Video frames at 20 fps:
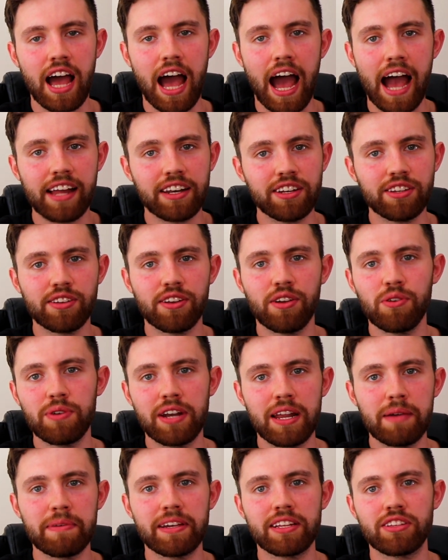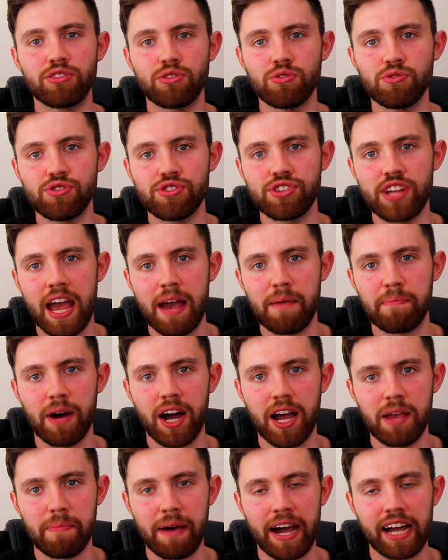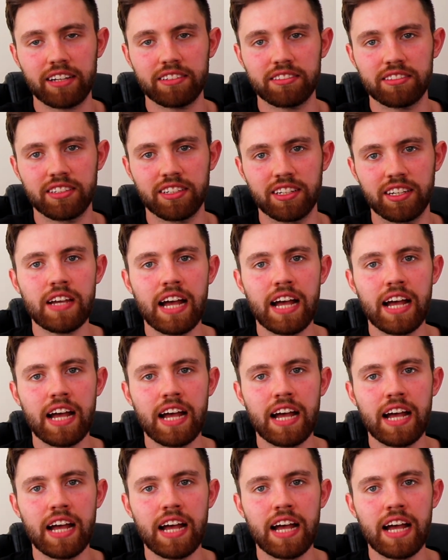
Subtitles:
and no limit to share buybacks.